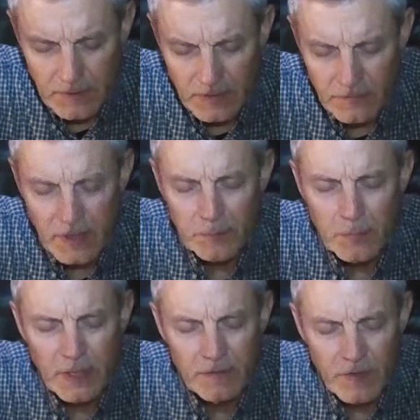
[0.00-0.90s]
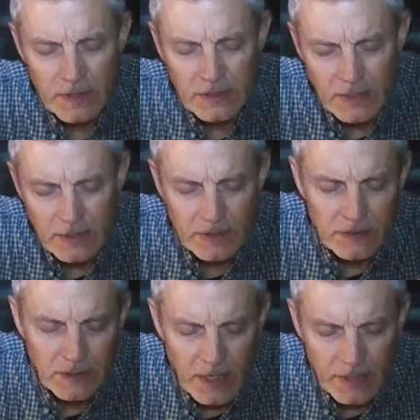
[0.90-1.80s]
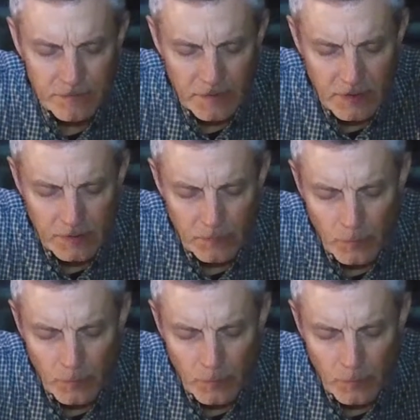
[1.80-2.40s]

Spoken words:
event by event in life that